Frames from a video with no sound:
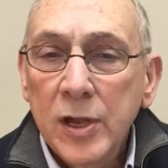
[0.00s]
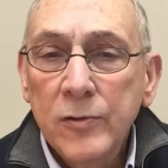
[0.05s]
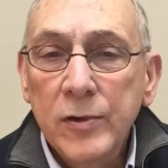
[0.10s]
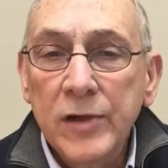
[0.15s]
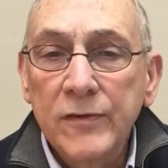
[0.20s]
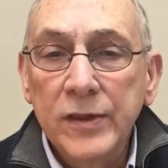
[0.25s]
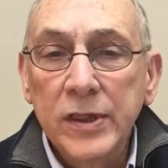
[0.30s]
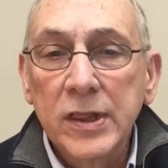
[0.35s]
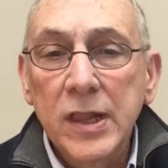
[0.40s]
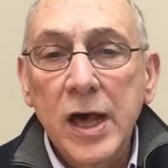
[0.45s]
We
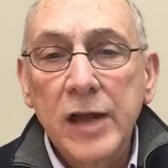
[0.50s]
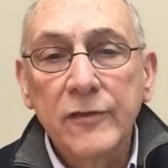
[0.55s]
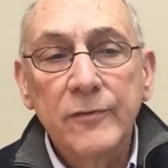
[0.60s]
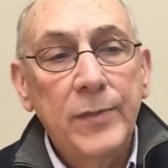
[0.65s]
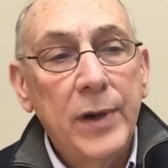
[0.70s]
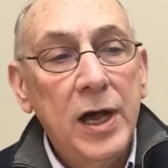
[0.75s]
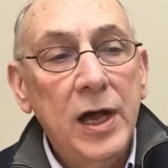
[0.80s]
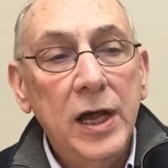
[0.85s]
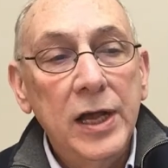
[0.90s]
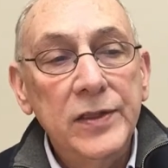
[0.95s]
have a lot of
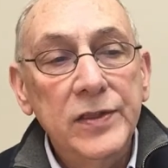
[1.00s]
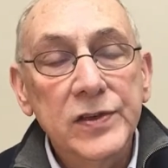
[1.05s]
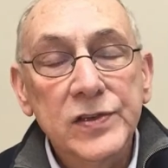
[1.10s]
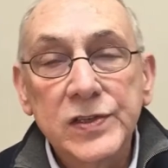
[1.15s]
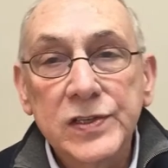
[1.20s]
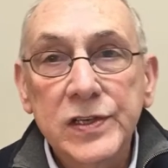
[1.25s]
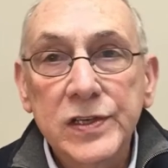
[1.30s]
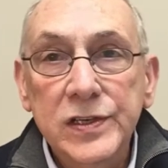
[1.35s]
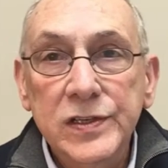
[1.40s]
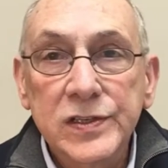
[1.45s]
behind the
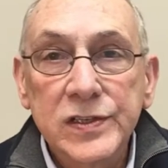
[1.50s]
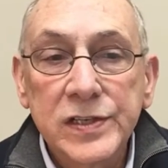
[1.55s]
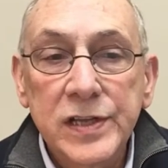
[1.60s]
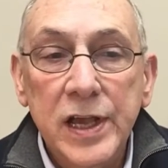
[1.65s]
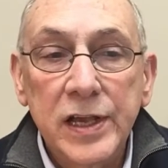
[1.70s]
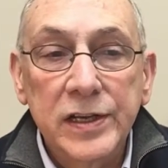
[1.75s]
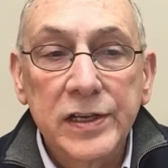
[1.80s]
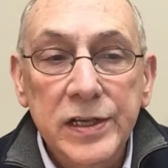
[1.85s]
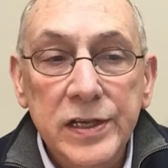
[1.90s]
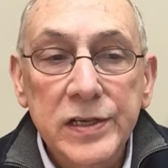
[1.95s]
scenes
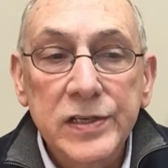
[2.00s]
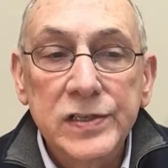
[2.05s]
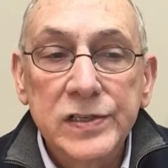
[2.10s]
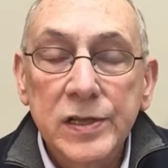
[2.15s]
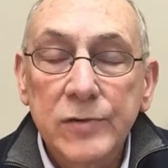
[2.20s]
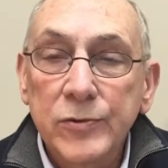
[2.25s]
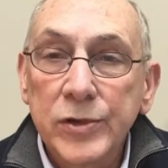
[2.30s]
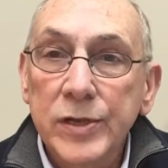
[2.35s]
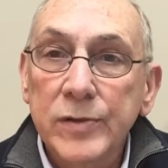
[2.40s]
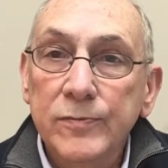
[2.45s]
techniques
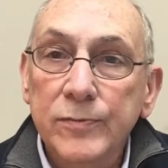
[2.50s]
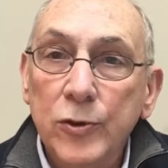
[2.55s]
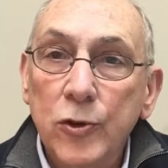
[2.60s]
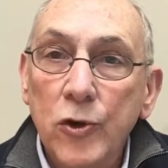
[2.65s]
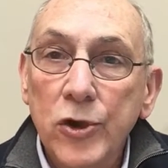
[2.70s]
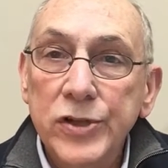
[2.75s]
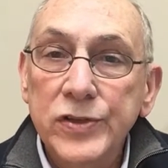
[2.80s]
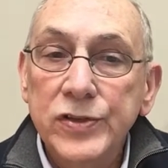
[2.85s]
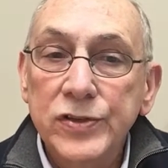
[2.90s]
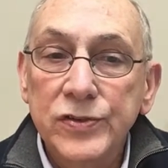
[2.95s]
that we
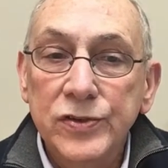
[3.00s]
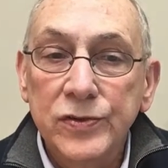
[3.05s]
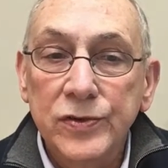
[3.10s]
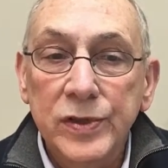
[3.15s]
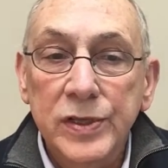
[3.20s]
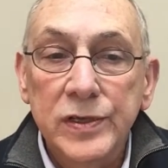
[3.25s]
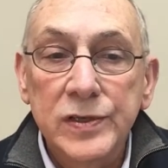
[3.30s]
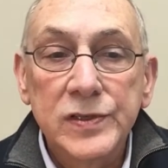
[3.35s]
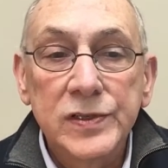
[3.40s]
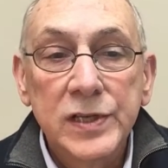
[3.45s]
employ to do
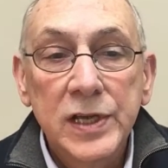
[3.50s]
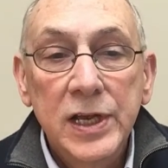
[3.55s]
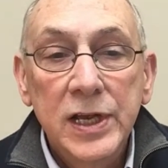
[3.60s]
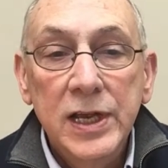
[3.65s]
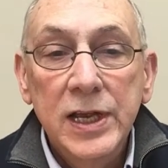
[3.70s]
this,